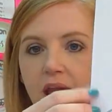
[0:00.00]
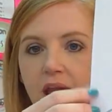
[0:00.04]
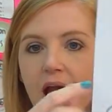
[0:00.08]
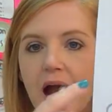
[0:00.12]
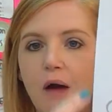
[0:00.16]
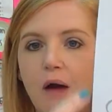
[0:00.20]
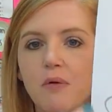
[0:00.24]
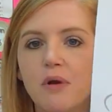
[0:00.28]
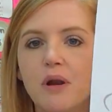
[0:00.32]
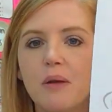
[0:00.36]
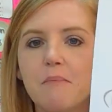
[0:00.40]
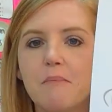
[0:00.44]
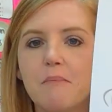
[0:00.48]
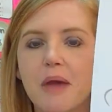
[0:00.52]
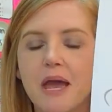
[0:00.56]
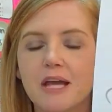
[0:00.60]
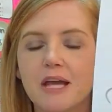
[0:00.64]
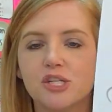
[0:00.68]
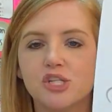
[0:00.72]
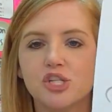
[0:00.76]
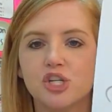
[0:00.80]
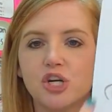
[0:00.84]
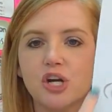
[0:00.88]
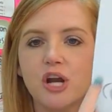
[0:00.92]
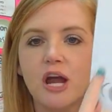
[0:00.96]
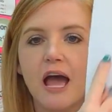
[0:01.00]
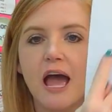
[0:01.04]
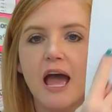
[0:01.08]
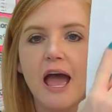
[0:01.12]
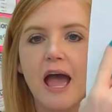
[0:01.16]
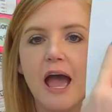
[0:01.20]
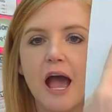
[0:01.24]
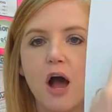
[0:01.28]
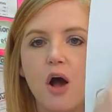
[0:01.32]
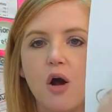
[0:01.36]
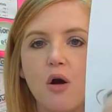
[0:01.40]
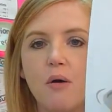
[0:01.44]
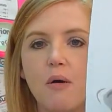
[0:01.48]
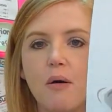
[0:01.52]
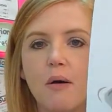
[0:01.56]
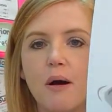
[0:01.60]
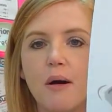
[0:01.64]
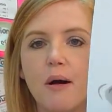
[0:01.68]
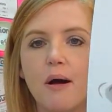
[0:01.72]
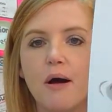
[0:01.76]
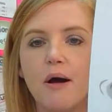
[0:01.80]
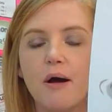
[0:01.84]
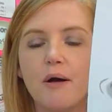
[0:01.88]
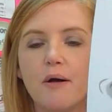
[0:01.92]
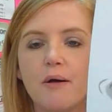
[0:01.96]
I want to measure how
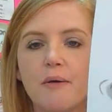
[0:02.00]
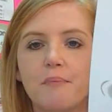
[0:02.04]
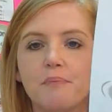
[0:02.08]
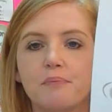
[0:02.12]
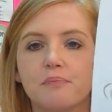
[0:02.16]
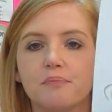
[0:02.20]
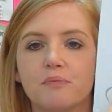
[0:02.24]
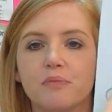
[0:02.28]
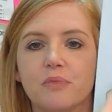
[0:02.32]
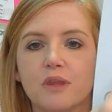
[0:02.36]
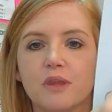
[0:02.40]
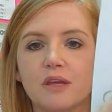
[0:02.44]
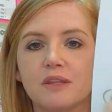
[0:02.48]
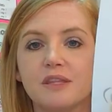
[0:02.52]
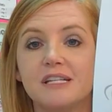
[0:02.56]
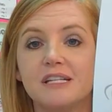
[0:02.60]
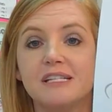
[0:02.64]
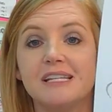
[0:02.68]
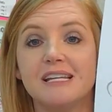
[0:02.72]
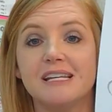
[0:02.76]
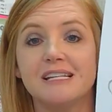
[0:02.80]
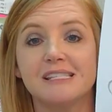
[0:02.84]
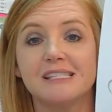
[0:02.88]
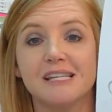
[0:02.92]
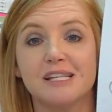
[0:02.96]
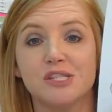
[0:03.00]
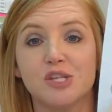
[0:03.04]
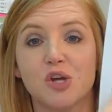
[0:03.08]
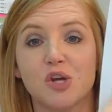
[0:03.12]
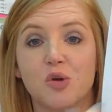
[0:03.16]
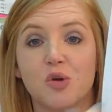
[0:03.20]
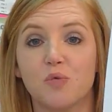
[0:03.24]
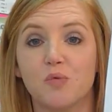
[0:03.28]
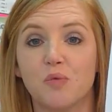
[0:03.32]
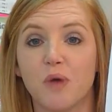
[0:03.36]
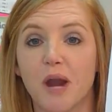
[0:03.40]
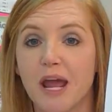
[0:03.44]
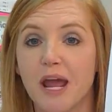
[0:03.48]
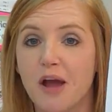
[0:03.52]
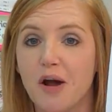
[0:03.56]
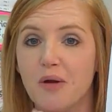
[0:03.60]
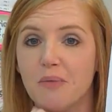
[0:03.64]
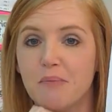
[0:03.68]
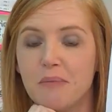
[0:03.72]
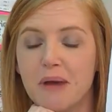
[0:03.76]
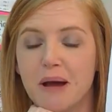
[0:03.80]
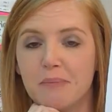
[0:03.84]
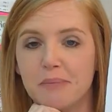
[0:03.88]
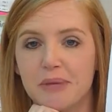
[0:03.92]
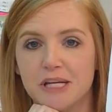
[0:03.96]
the distance
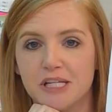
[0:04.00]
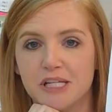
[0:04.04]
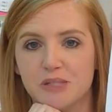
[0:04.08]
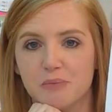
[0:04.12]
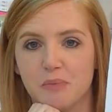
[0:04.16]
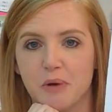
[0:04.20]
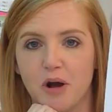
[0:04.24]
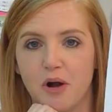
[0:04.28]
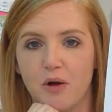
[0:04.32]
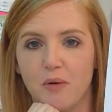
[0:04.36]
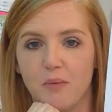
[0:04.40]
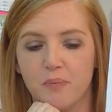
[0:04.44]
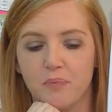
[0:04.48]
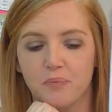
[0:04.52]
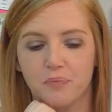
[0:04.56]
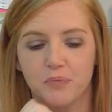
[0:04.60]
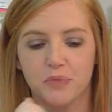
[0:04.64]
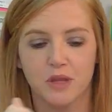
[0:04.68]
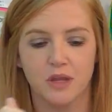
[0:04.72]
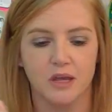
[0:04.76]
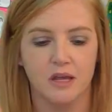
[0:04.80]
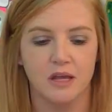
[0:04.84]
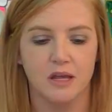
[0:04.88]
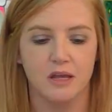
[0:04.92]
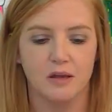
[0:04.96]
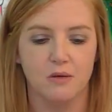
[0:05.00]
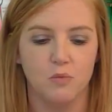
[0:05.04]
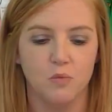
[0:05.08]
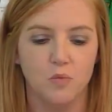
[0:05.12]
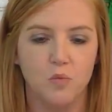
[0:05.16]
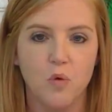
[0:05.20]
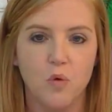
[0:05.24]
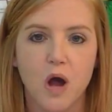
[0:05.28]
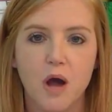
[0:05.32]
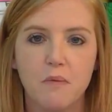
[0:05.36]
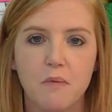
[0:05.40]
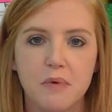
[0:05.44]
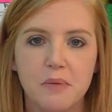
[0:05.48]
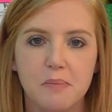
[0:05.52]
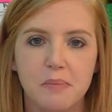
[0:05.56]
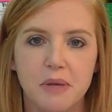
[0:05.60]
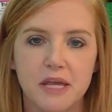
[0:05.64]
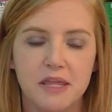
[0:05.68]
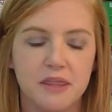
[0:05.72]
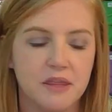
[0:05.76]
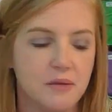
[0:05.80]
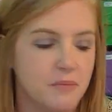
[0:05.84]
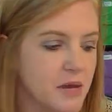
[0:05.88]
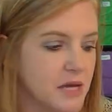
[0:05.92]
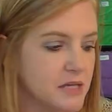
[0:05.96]
around my beach ball. What would
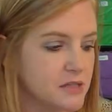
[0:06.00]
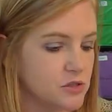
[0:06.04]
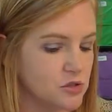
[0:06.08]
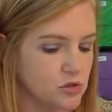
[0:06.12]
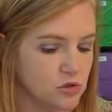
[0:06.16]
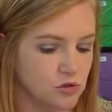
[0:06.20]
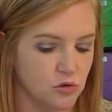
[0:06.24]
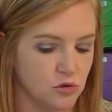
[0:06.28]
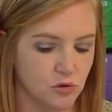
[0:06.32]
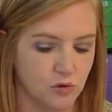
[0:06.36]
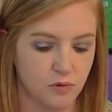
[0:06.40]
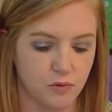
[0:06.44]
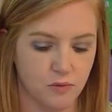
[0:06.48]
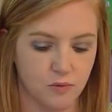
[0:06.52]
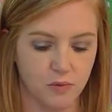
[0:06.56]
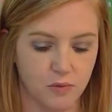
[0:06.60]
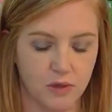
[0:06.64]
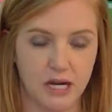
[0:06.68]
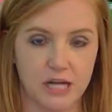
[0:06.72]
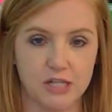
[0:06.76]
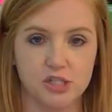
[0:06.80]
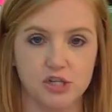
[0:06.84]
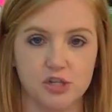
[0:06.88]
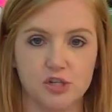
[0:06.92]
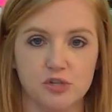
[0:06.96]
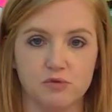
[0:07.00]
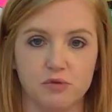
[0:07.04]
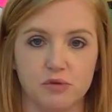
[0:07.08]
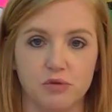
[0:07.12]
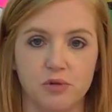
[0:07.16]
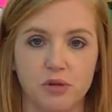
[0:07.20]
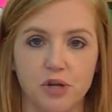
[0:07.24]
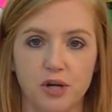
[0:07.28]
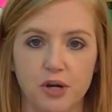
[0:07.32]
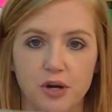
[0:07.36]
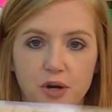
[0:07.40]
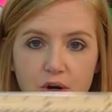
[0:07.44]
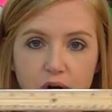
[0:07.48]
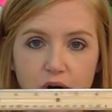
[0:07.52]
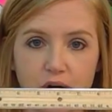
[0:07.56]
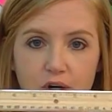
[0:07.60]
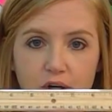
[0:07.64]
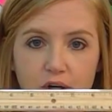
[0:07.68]
be the best tool? Would I choose ruler?